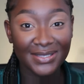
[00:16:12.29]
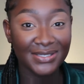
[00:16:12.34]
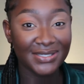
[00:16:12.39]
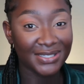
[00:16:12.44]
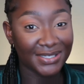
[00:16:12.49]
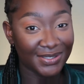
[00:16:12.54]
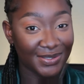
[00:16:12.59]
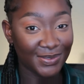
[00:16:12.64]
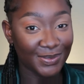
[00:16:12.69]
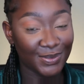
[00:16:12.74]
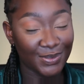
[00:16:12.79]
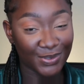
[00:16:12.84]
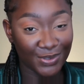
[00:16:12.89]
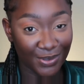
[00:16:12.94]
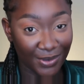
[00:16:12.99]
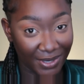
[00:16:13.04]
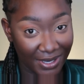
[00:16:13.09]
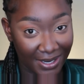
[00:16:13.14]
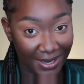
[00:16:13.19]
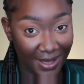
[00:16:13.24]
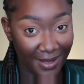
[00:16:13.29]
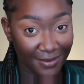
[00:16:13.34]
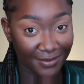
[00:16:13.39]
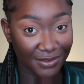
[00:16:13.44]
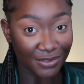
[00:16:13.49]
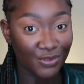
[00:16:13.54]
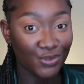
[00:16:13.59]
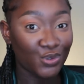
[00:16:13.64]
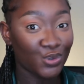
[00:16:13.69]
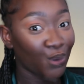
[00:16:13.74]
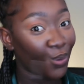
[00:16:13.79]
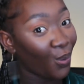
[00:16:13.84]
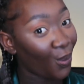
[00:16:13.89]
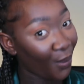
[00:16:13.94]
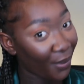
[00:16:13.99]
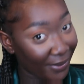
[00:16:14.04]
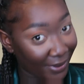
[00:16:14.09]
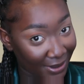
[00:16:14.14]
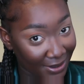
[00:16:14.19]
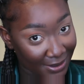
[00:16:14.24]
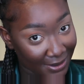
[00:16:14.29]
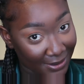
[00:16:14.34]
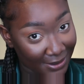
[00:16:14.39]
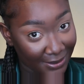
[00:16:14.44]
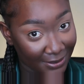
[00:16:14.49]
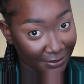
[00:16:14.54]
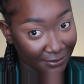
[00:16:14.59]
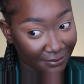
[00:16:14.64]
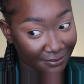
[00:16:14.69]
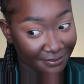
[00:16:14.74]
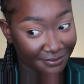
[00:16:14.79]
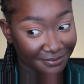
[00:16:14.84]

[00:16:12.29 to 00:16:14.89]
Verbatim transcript: just to sort it out. So okay,